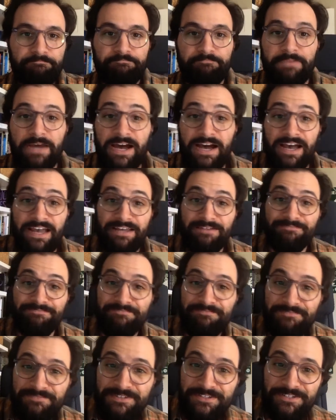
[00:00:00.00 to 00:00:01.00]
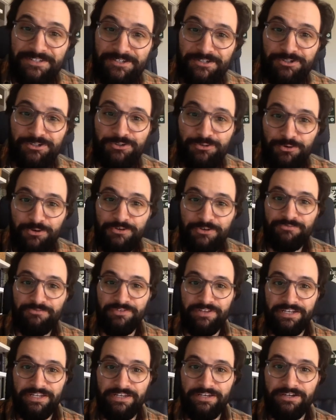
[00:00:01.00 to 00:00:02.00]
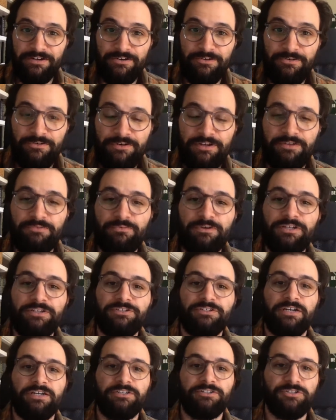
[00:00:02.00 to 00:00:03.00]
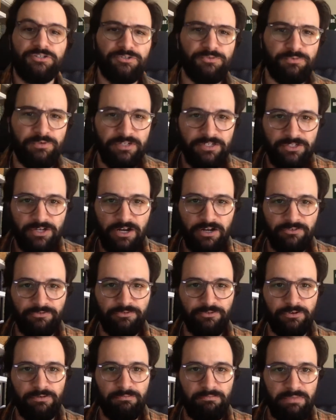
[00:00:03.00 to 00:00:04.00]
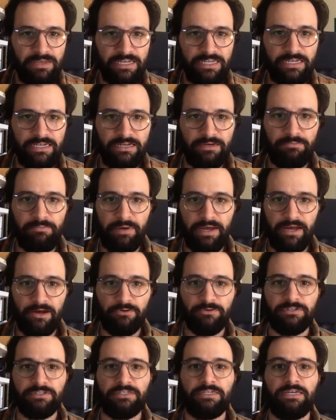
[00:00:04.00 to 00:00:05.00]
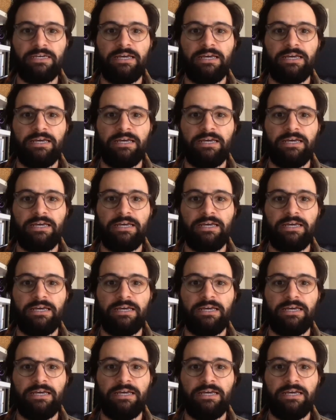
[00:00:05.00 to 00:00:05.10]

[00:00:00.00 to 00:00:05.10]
Hi, this is a short video in which I just want to talk for a minute about